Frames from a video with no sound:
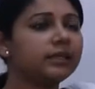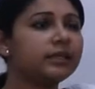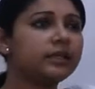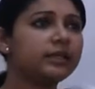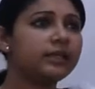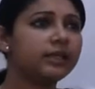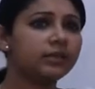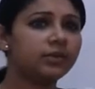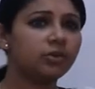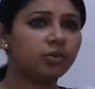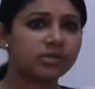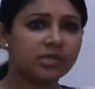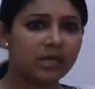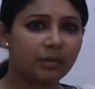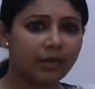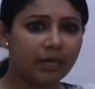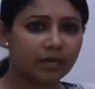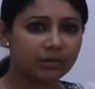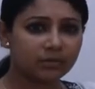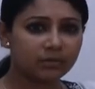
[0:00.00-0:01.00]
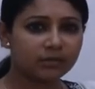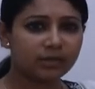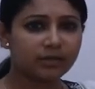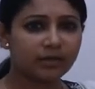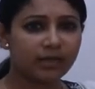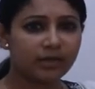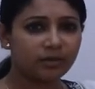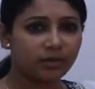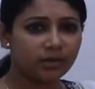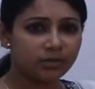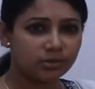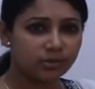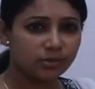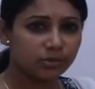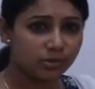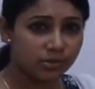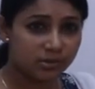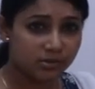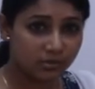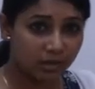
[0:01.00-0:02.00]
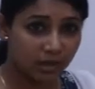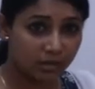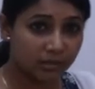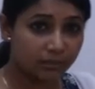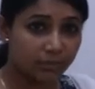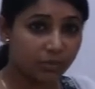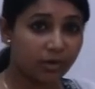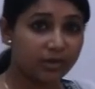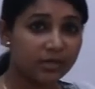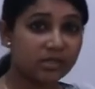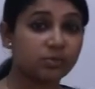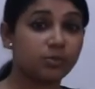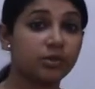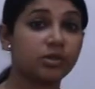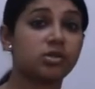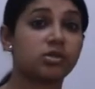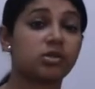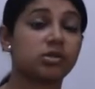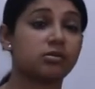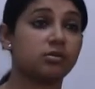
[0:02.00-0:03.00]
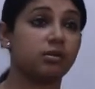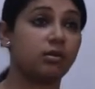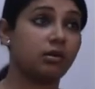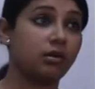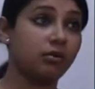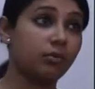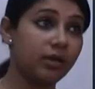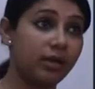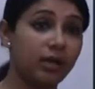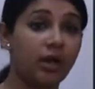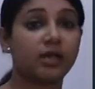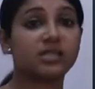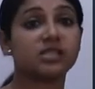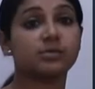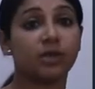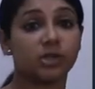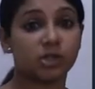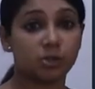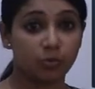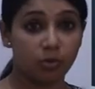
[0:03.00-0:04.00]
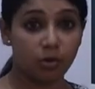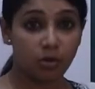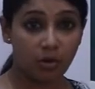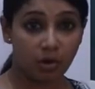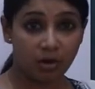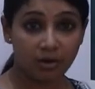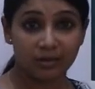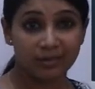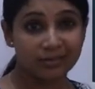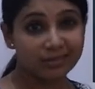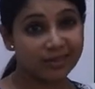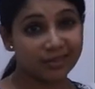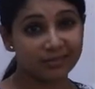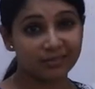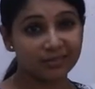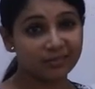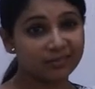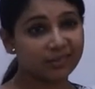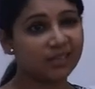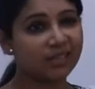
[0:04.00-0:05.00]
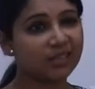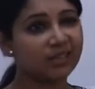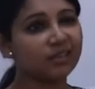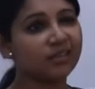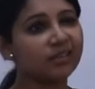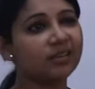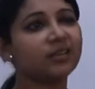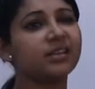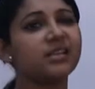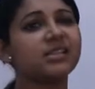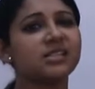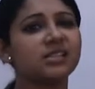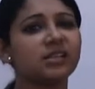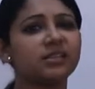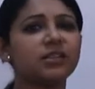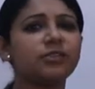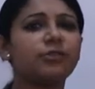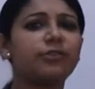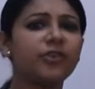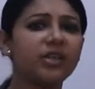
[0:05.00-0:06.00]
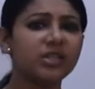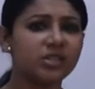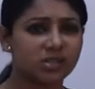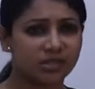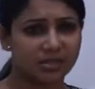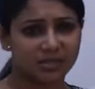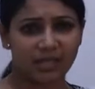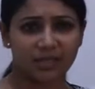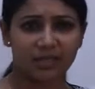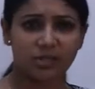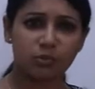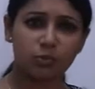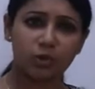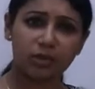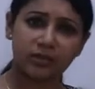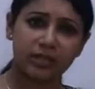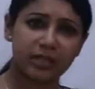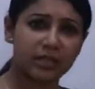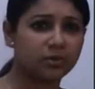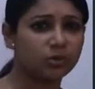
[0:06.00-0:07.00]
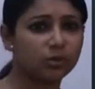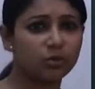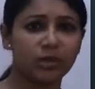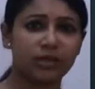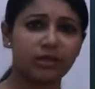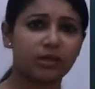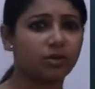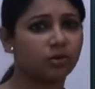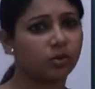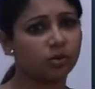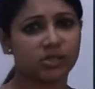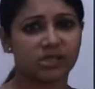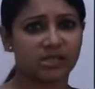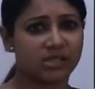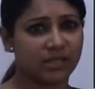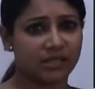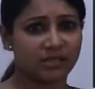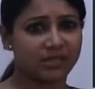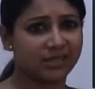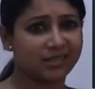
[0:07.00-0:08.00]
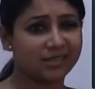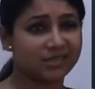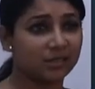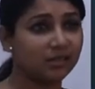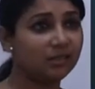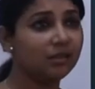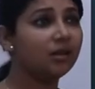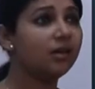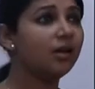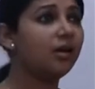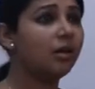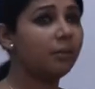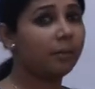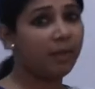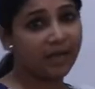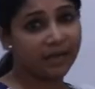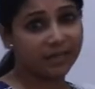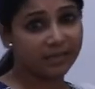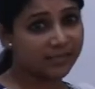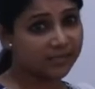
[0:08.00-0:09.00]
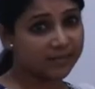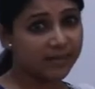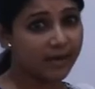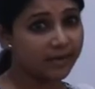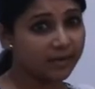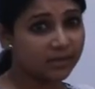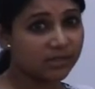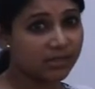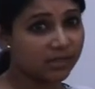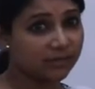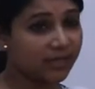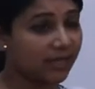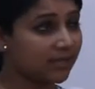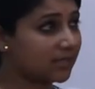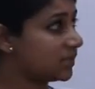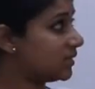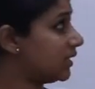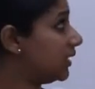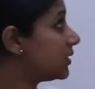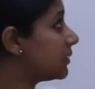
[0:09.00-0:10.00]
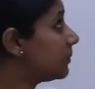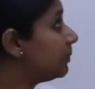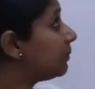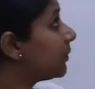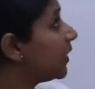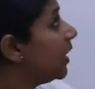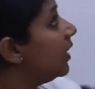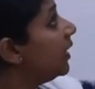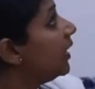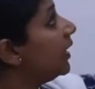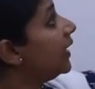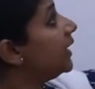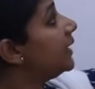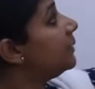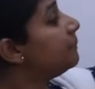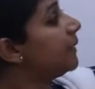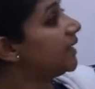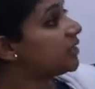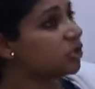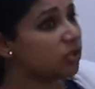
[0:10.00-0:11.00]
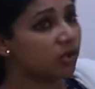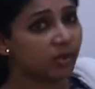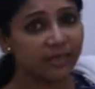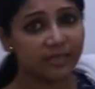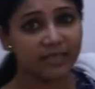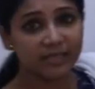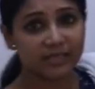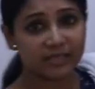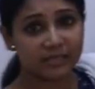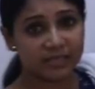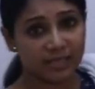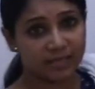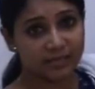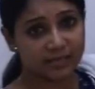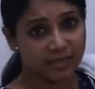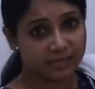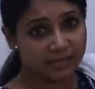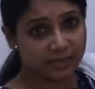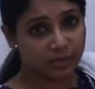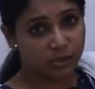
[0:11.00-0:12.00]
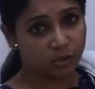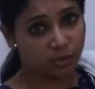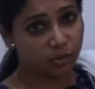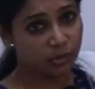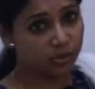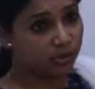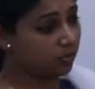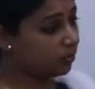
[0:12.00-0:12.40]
idli and dosa batter, they try to introduce other products which will last much more longer, and they increase certain features. That is what they do at a growth stage. That is a marketing strategy at that stage. In maturity stage, as I told you,